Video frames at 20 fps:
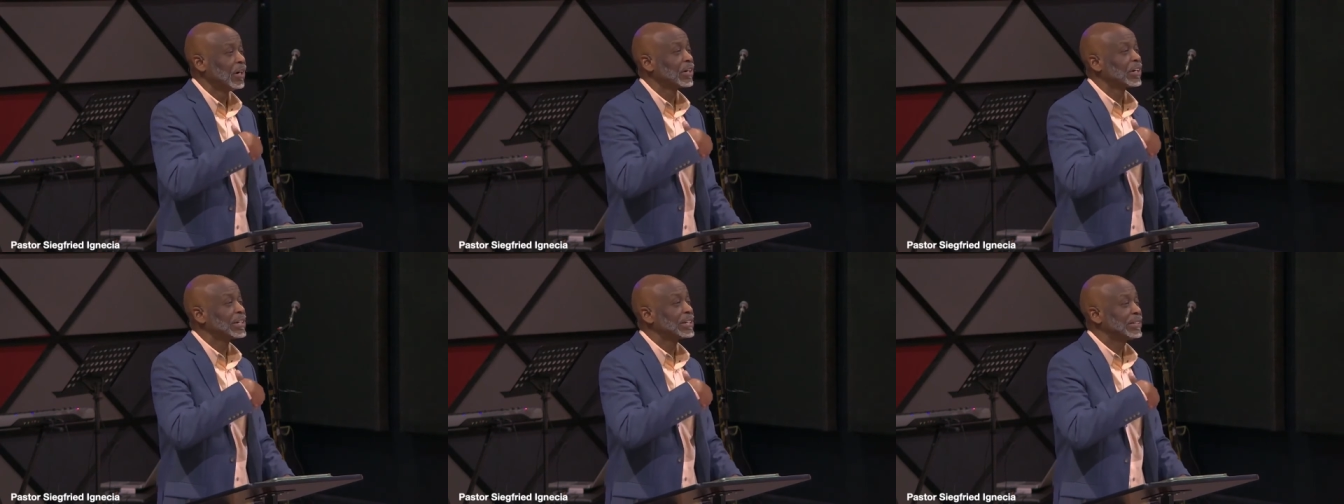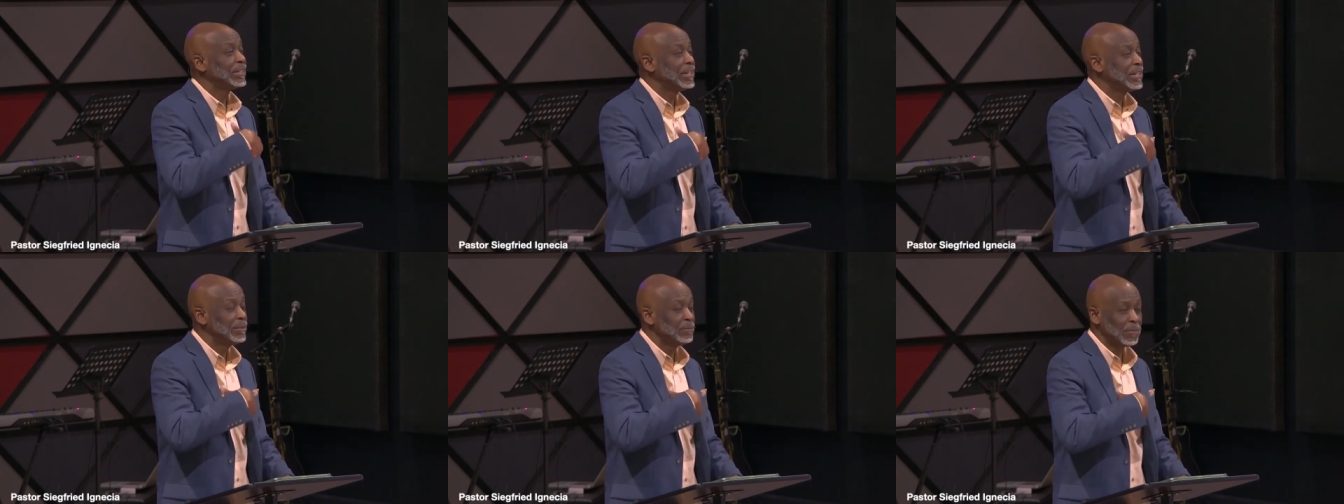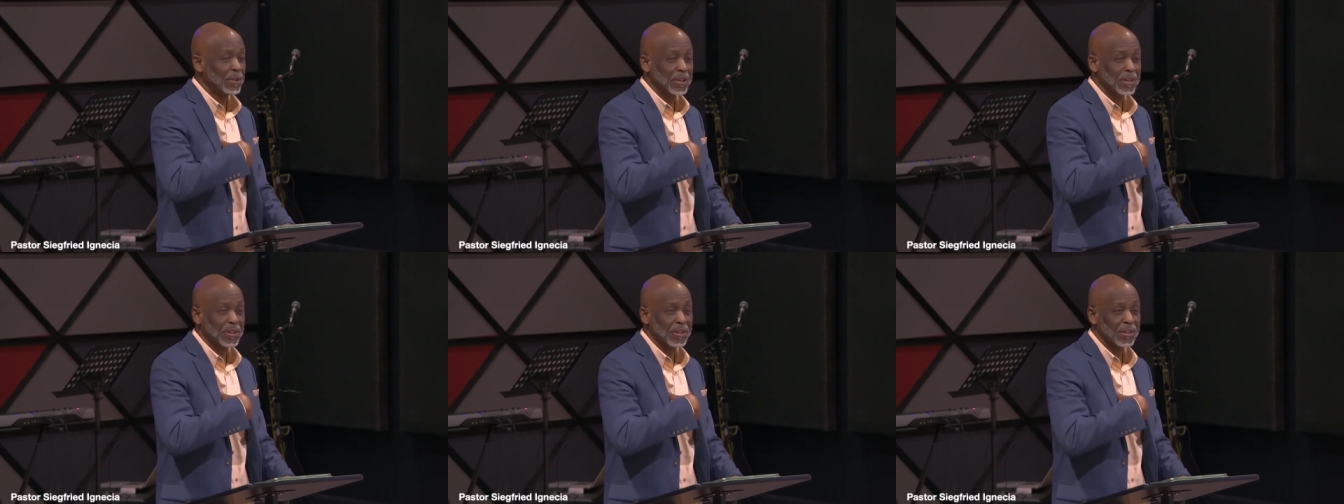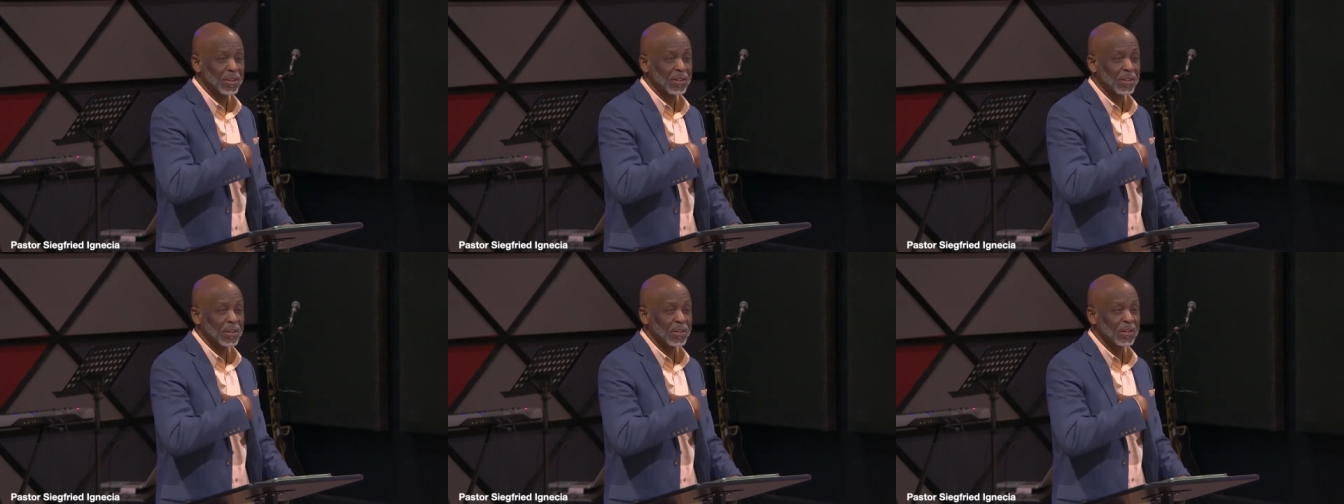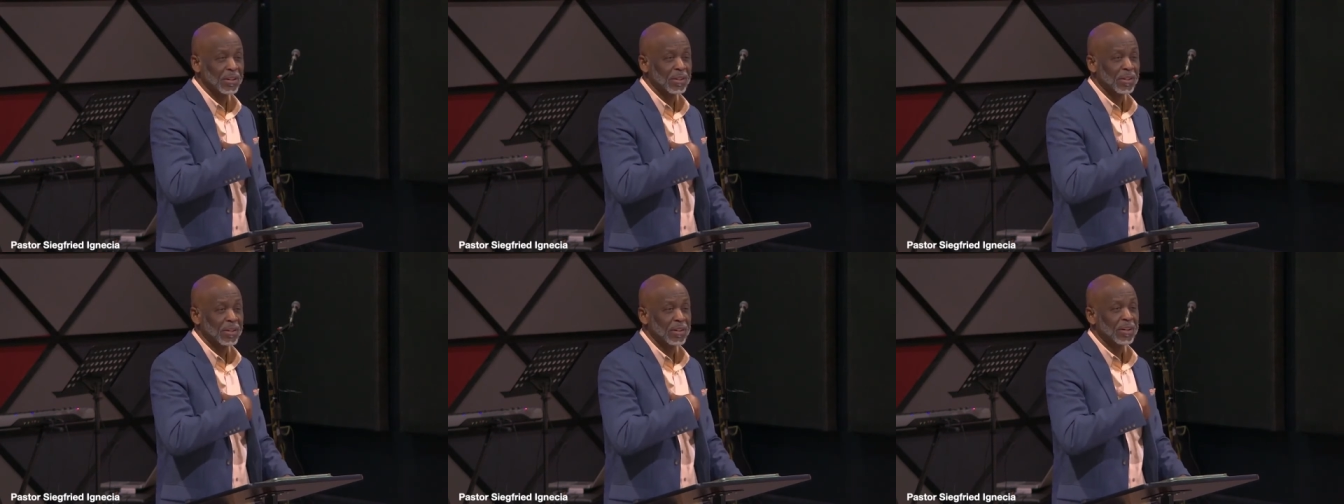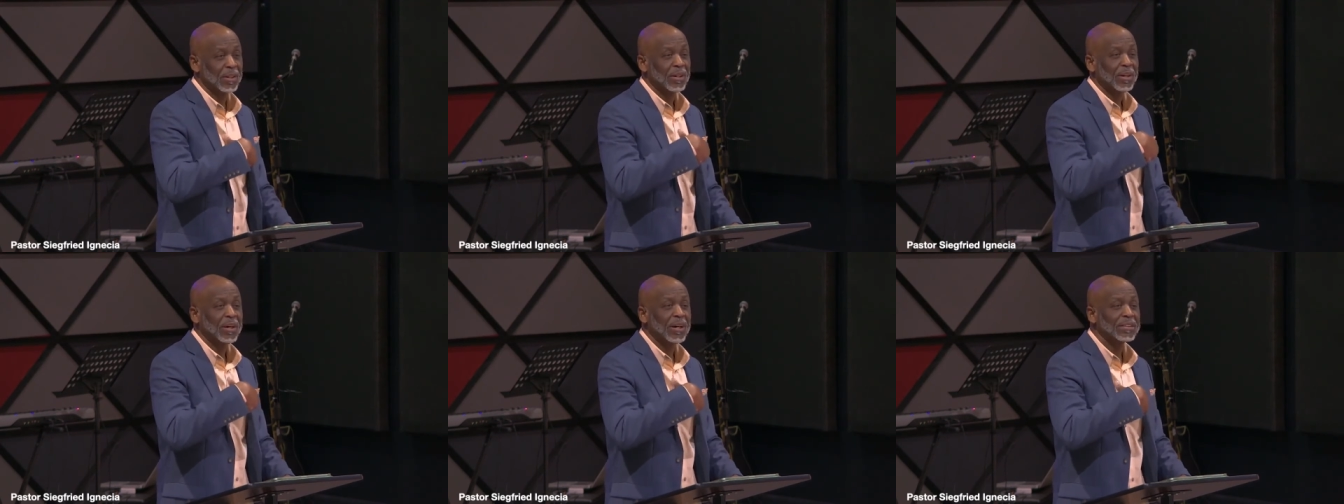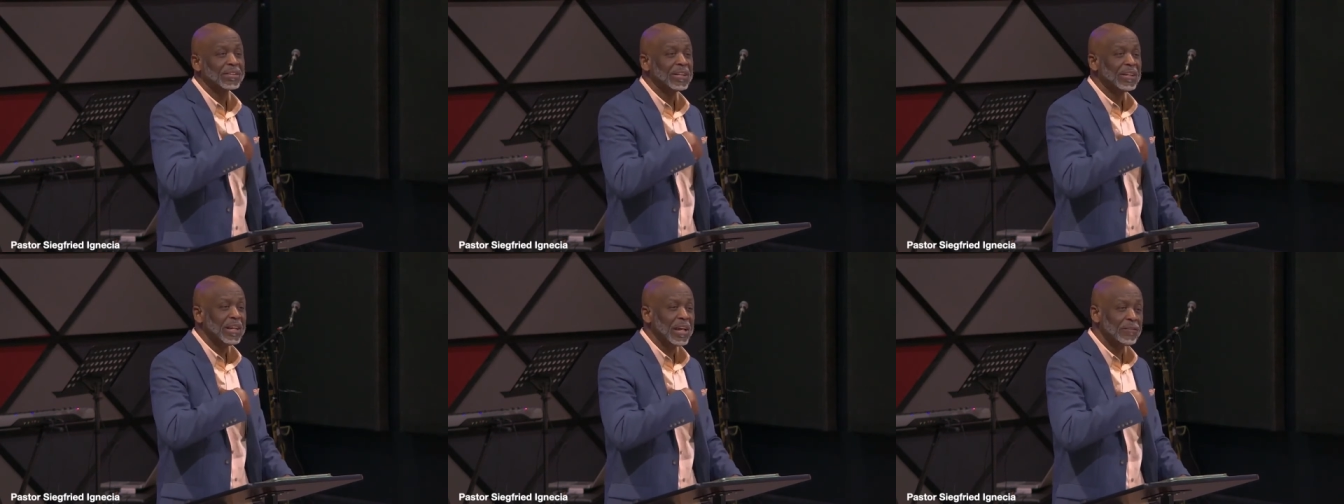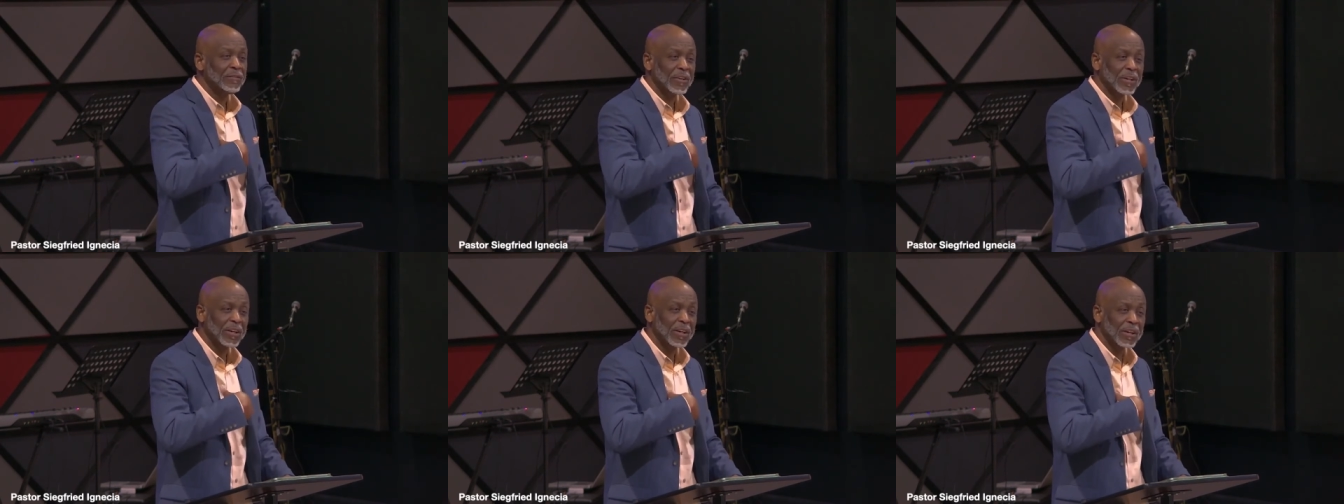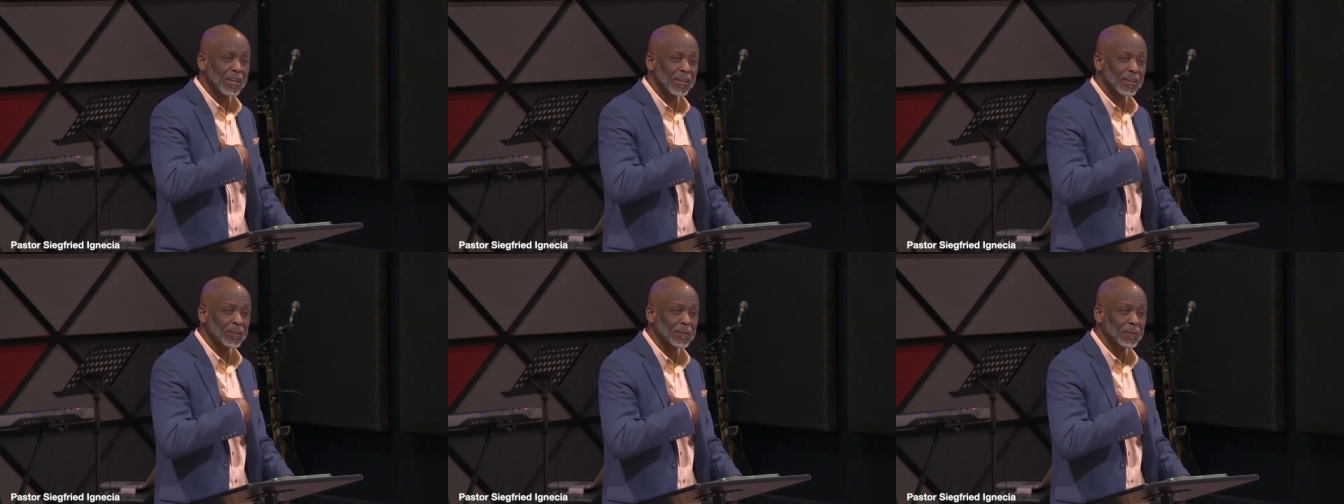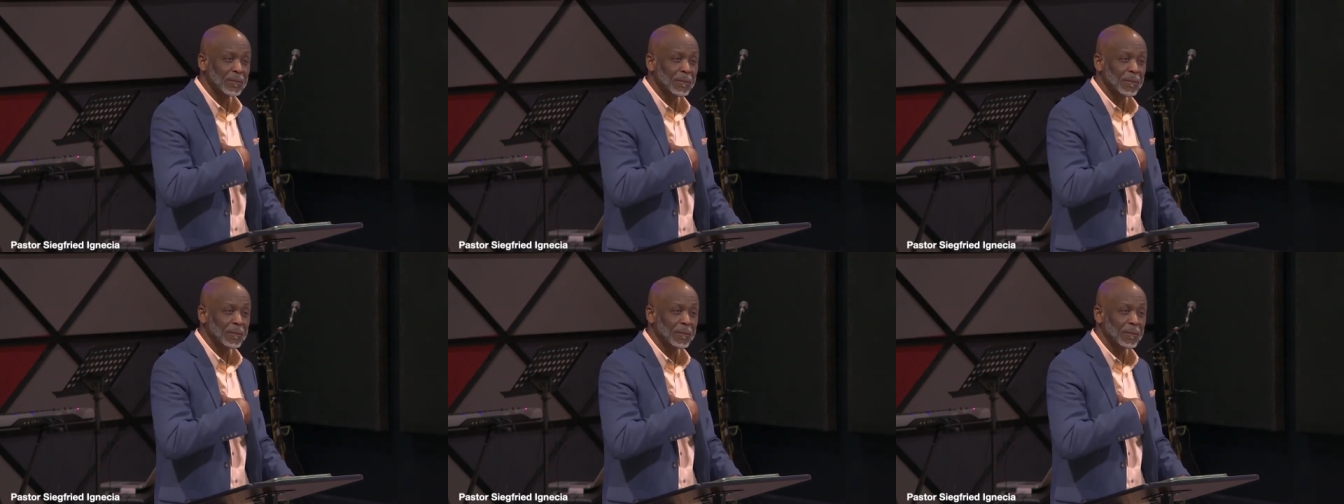a redeemer, a deliverer.